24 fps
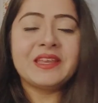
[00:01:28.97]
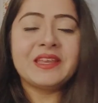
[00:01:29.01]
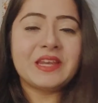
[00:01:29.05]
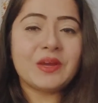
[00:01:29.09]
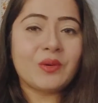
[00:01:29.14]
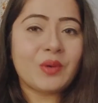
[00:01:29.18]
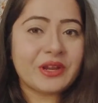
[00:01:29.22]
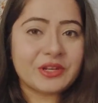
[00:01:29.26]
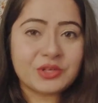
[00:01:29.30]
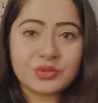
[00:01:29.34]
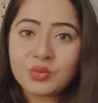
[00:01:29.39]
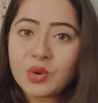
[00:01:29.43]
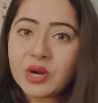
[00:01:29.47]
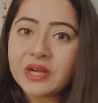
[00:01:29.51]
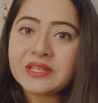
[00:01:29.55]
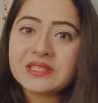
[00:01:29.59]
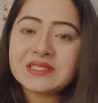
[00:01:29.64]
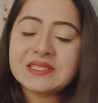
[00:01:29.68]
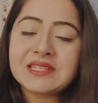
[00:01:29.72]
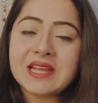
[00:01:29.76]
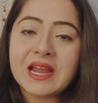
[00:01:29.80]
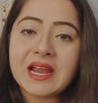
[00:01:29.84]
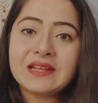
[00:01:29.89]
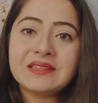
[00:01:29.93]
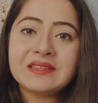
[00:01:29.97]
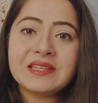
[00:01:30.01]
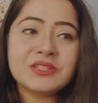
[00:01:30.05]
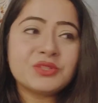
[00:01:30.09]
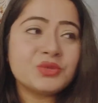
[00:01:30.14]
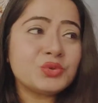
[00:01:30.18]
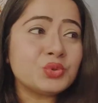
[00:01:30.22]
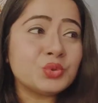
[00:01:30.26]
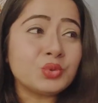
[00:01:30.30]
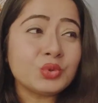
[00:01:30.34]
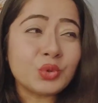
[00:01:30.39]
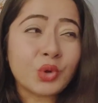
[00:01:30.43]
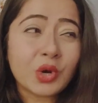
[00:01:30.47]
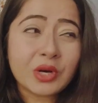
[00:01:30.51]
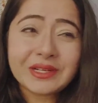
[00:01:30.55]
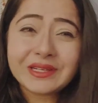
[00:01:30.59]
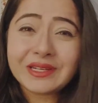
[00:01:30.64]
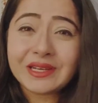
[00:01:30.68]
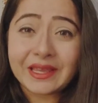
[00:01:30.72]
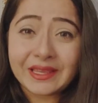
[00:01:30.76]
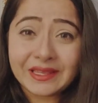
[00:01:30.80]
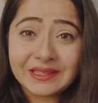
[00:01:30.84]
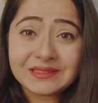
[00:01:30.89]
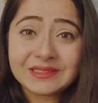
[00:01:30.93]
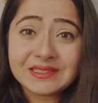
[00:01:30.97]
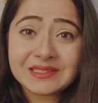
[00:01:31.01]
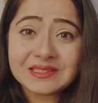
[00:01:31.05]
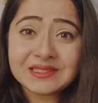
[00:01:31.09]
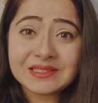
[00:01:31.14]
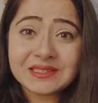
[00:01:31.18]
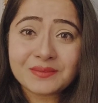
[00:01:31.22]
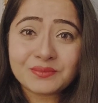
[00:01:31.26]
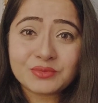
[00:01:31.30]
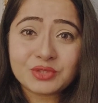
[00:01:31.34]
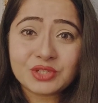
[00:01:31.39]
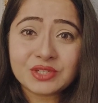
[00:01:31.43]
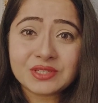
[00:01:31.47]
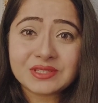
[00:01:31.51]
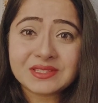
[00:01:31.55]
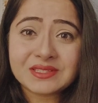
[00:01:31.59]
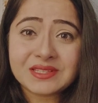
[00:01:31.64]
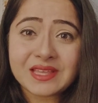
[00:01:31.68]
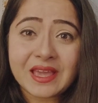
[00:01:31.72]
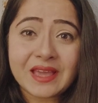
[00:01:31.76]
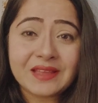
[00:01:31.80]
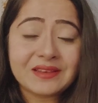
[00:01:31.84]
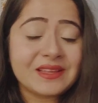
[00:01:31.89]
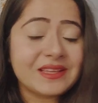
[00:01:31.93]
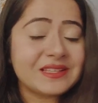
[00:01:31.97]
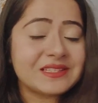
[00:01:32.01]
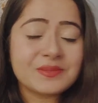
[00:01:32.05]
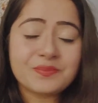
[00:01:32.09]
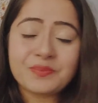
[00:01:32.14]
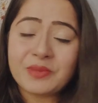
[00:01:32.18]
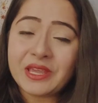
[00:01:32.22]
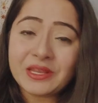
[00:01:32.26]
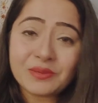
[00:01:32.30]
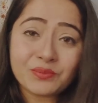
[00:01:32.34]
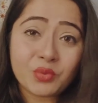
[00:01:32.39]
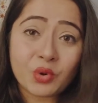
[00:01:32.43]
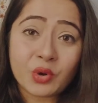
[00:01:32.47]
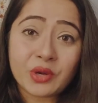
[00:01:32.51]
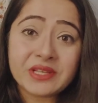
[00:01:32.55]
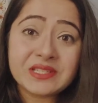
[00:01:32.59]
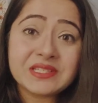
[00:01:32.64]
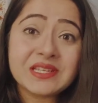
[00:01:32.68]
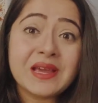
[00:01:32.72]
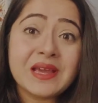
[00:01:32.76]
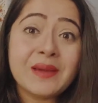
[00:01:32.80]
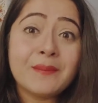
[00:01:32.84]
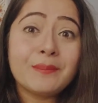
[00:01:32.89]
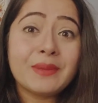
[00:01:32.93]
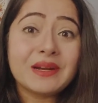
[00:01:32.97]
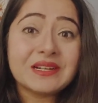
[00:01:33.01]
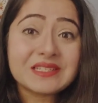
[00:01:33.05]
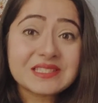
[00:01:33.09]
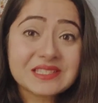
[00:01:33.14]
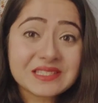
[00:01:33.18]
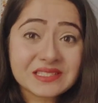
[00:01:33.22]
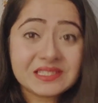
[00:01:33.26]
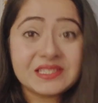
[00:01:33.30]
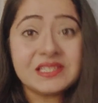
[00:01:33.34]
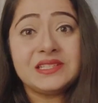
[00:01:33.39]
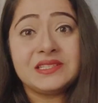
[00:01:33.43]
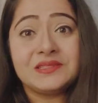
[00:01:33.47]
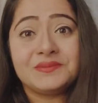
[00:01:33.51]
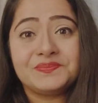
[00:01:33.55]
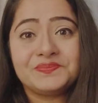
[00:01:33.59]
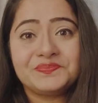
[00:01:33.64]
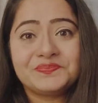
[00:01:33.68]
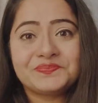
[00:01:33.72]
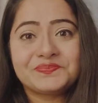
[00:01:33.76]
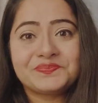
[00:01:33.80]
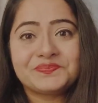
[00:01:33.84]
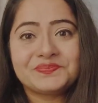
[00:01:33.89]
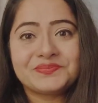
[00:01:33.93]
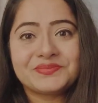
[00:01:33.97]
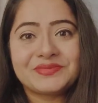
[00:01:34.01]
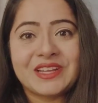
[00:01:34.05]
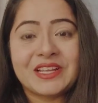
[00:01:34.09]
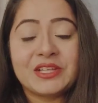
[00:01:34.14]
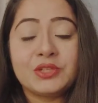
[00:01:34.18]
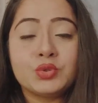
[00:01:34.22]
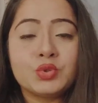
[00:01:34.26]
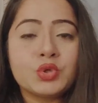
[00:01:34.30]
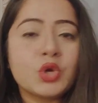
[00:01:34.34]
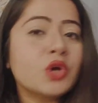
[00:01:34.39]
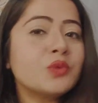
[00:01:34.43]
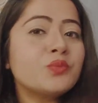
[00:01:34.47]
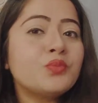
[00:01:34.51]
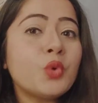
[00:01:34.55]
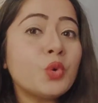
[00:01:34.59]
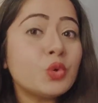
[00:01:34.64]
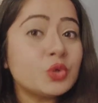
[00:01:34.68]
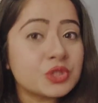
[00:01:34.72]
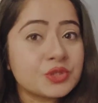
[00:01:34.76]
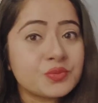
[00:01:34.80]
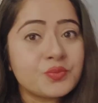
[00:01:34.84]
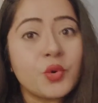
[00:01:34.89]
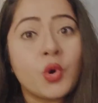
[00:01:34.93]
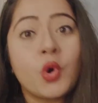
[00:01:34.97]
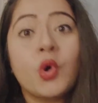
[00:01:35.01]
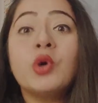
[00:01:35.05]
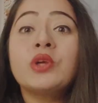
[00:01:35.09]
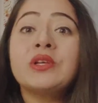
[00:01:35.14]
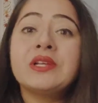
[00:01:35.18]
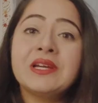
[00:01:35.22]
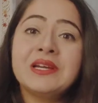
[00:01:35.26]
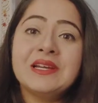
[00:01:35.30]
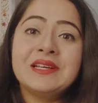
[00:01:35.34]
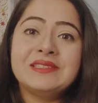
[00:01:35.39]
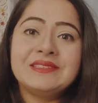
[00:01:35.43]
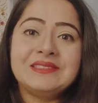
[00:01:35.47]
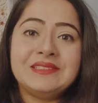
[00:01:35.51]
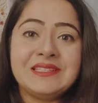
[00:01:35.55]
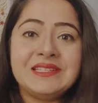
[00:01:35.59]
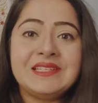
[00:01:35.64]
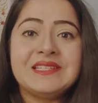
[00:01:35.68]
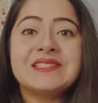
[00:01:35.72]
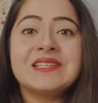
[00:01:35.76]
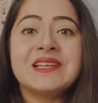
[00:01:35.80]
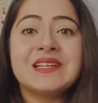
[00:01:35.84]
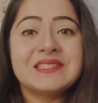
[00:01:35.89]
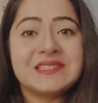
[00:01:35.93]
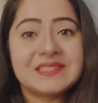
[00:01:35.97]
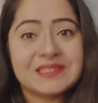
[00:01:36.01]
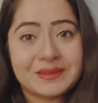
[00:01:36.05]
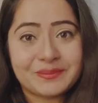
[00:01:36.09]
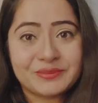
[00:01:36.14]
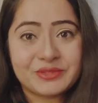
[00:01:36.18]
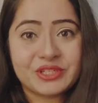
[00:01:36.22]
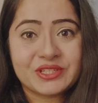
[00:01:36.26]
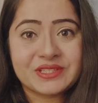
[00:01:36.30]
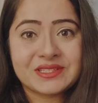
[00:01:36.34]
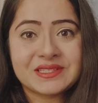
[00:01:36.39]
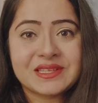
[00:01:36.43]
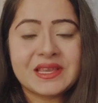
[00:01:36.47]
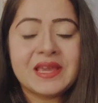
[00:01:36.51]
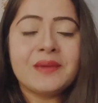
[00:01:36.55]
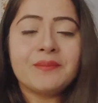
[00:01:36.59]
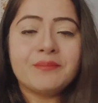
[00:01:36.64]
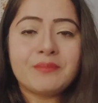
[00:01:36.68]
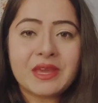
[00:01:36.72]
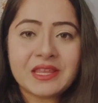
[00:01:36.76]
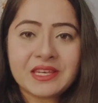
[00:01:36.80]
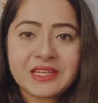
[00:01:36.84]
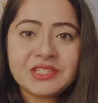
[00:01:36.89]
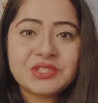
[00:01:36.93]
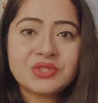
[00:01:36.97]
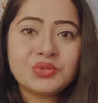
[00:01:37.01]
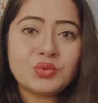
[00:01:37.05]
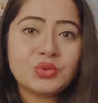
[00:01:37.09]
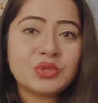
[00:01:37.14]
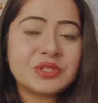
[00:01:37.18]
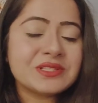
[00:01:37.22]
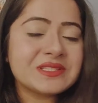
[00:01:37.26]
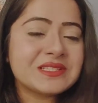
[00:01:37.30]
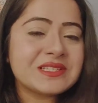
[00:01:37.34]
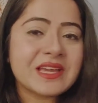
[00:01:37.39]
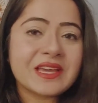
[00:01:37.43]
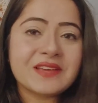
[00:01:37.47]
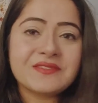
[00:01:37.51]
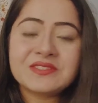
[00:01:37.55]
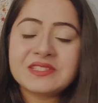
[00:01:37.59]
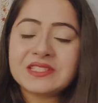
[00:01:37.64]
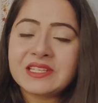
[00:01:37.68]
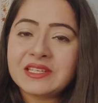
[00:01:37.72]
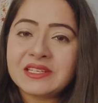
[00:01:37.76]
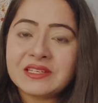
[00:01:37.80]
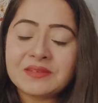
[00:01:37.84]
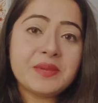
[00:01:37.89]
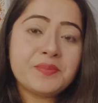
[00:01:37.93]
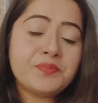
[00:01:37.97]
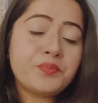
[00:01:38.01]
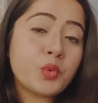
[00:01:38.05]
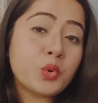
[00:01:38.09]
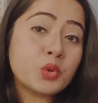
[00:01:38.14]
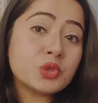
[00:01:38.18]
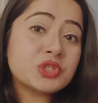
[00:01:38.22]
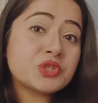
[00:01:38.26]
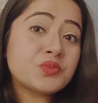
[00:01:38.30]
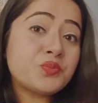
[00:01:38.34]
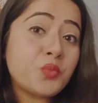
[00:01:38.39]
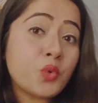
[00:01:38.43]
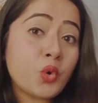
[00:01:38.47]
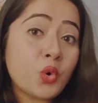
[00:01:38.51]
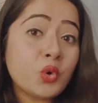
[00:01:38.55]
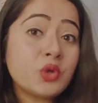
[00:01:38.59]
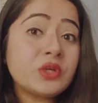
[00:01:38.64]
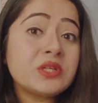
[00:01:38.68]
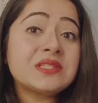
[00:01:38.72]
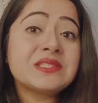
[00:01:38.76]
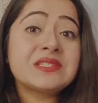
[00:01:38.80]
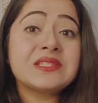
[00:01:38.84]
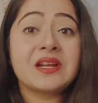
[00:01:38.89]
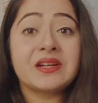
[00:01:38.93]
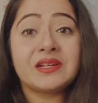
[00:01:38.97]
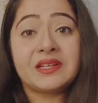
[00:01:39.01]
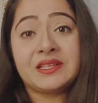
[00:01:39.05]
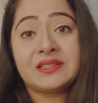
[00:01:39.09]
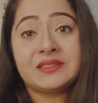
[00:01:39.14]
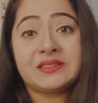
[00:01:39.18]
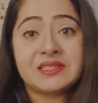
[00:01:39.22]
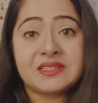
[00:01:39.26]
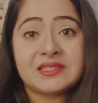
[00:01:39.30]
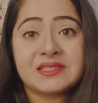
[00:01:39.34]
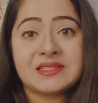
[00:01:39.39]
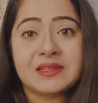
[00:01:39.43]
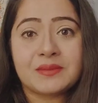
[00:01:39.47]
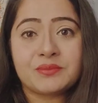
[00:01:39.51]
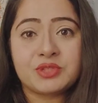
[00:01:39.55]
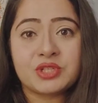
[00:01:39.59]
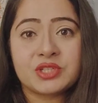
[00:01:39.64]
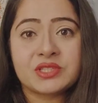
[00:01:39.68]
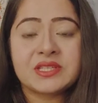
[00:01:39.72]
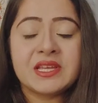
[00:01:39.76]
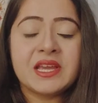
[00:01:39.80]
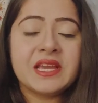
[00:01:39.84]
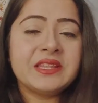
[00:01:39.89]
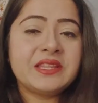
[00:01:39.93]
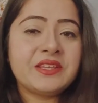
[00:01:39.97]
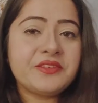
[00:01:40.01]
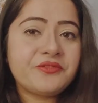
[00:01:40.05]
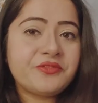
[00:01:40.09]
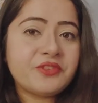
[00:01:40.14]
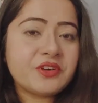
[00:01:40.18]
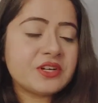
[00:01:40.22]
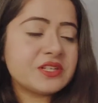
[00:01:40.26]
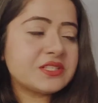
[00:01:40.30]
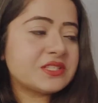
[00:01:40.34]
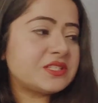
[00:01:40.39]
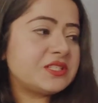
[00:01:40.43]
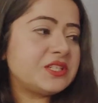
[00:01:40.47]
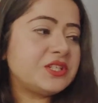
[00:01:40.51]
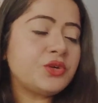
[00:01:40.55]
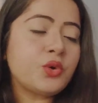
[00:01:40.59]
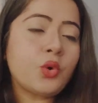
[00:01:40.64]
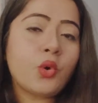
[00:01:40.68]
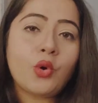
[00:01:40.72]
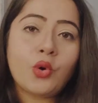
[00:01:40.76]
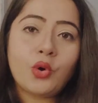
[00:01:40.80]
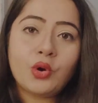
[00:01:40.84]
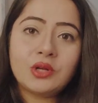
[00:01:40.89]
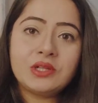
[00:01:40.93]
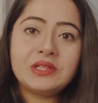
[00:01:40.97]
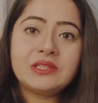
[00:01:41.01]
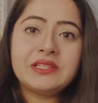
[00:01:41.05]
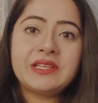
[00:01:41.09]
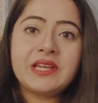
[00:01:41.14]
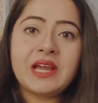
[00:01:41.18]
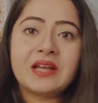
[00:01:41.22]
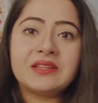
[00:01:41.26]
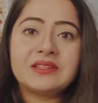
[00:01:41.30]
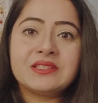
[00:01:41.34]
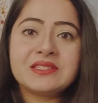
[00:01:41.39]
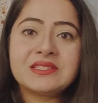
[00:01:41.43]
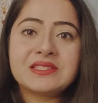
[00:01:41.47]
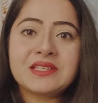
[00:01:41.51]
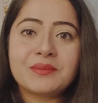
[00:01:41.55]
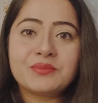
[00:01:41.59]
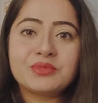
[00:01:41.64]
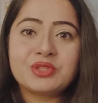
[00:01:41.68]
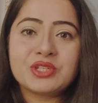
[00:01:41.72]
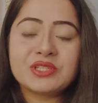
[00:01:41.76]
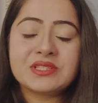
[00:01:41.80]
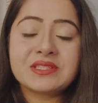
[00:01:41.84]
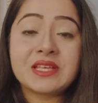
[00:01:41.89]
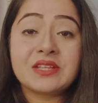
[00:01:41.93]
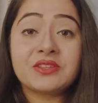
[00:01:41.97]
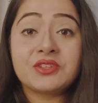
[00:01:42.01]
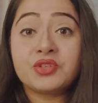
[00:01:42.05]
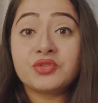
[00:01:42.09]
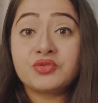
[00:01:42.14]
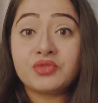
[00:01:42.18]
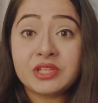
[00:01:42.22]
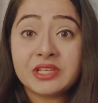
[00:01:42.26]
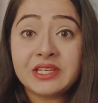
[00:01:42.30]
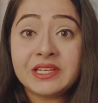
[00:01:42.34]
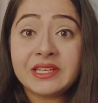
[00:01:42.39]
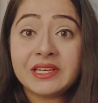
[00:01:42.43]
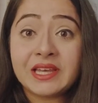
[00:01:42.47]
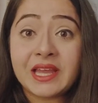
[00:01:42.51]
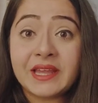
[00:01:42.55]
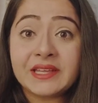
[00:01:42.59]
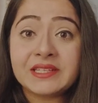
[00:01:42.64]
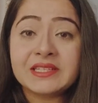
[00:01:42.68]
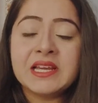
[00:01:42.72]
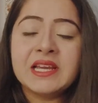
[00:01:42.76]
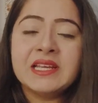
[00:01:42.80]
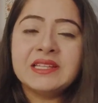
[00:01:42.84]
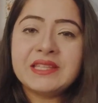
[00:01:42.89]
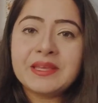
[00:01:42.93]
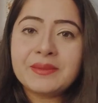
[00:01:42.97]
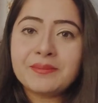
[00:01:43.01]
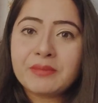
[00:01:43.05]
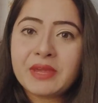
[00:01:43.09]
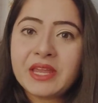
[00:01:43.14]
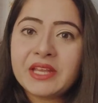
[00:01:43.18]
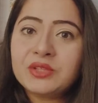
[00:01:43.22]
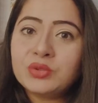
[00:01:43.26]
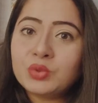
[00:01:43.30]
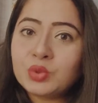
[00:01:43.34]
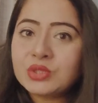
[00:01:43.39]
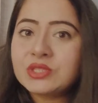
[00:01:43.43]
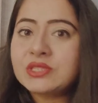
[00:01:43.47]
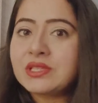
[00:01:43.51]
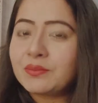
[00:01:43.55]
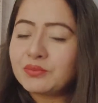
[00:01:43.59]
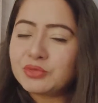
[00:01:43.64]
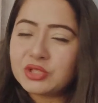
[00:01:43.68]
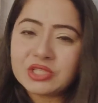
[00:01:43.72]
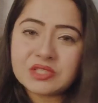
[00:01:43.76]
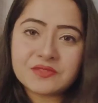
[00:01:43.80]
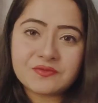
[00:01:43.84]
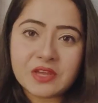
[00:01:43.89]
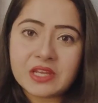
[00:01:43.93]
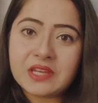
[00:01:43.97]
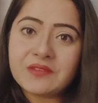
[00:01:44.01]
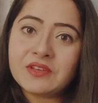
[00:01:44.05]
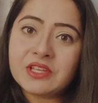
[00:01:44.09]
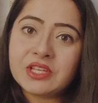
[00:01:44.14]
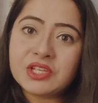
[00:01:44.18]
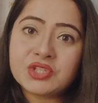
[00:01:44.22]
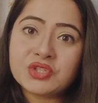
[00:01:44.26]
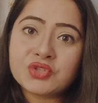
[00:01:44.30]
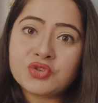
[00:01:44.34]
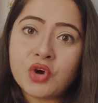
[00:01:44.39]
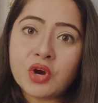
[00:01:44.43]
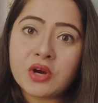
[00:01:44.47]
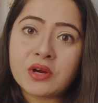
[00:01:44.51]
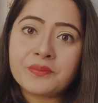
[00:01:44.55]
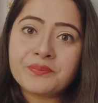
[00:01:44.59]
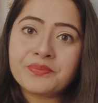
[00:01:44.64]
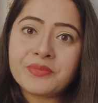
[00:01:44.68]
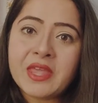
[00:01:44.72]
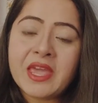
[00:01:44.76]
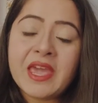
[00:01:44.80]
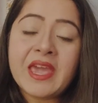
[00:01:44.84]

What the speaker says: Now I do understand that you do not like these subjects and it's a pain point, but still do not postpone these subjects. Many students I have seen, they postponed studying these subjects. They first did all the other subjects that they really liked. They made those subjects very, very strong.